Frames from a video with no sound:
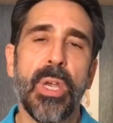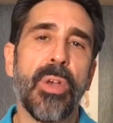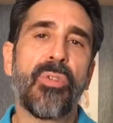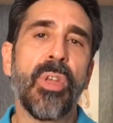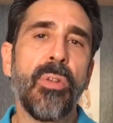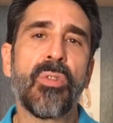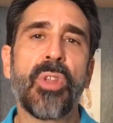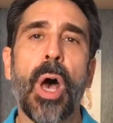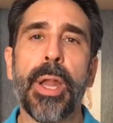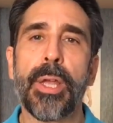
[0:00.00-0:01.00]
Since
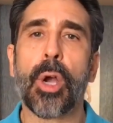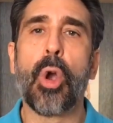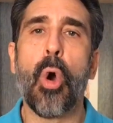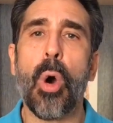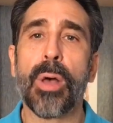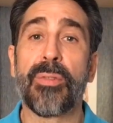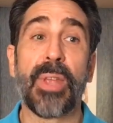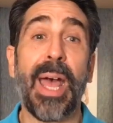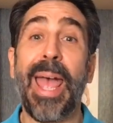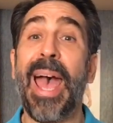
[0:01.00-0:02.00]
starting a course
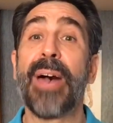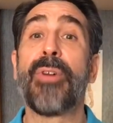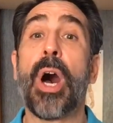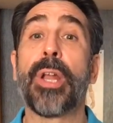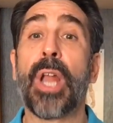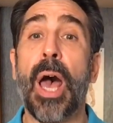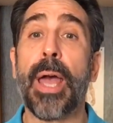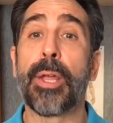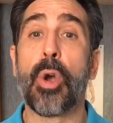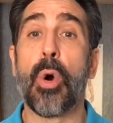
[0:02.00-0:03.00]
that I have
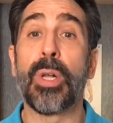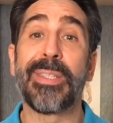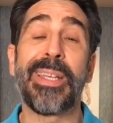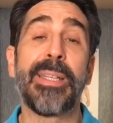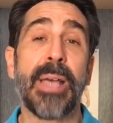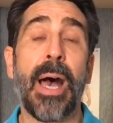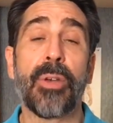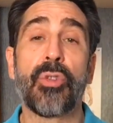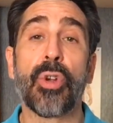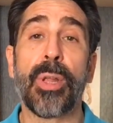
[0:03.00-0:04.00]
online called
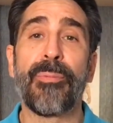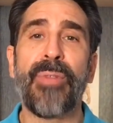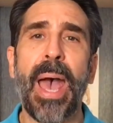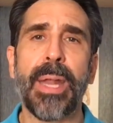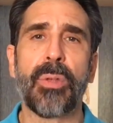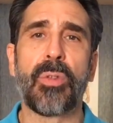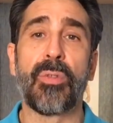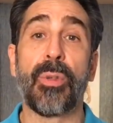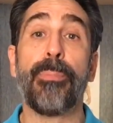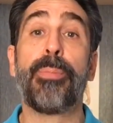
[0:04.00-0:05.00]
Detox Your Lymphatic
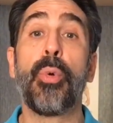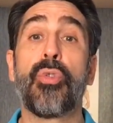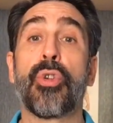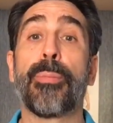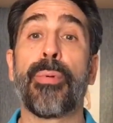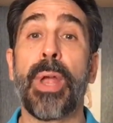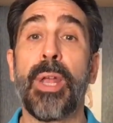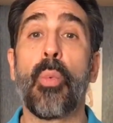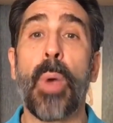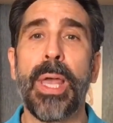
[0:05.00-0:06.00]
System, Boost Your
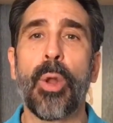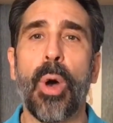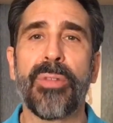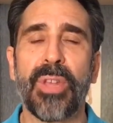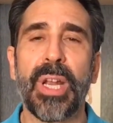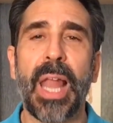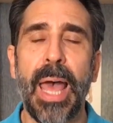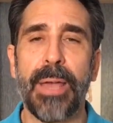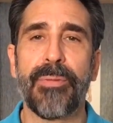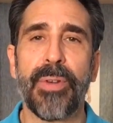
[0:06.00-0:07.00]
Brain, Weight Loss in
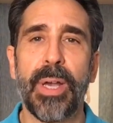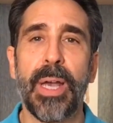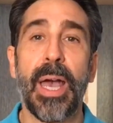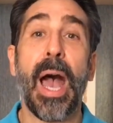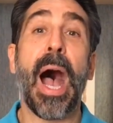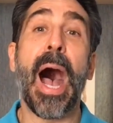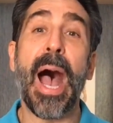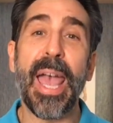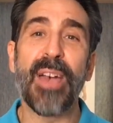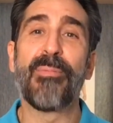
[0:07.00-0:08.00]
Life,
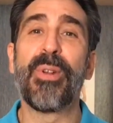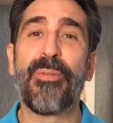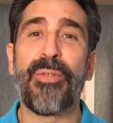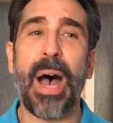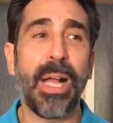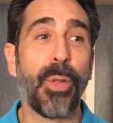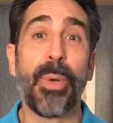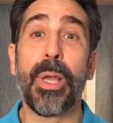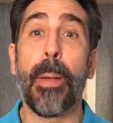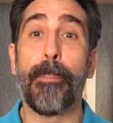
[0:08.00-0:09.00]
I have been
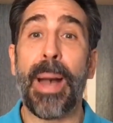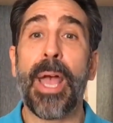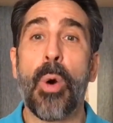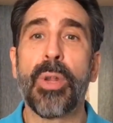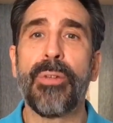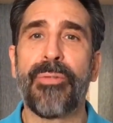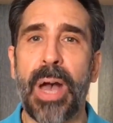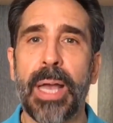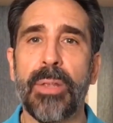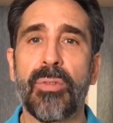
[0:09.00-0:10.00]
following my own
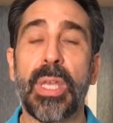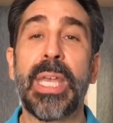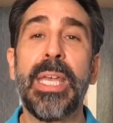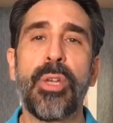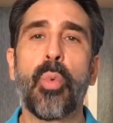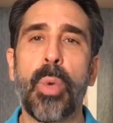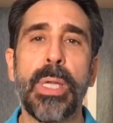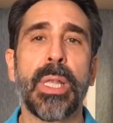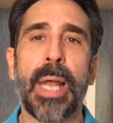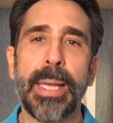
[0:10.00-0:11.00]
advice each
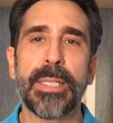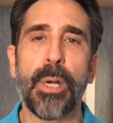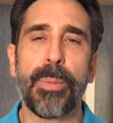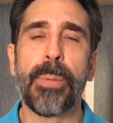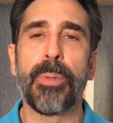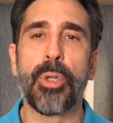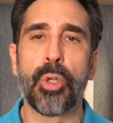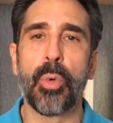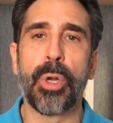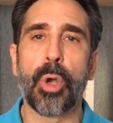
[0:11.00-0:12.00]
week that I tell people to
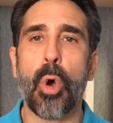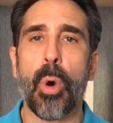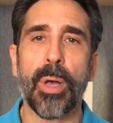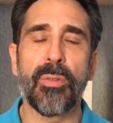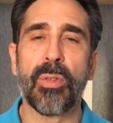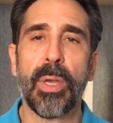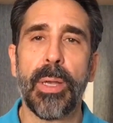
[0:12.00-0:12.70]
do in the course,